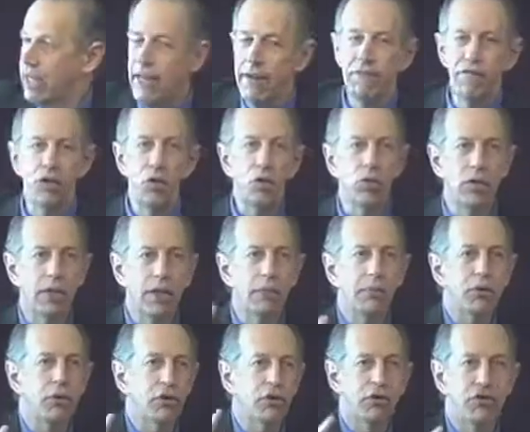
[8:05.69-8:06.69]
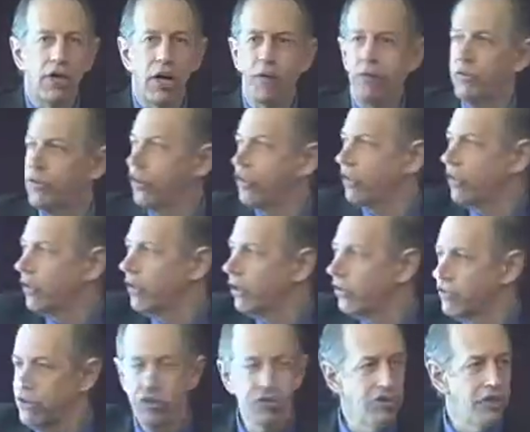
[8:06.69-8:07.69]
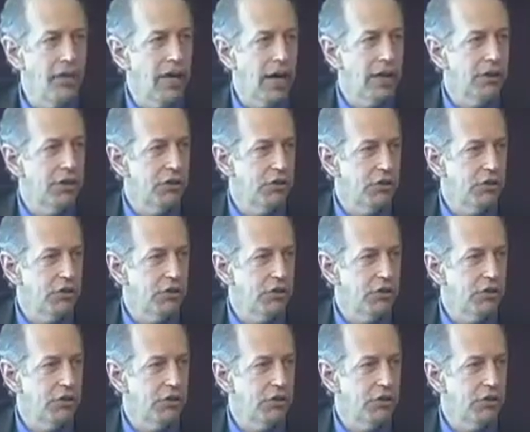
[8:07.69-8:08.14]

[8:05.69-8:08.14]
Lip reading: if you limit yourself to 30, 60, 90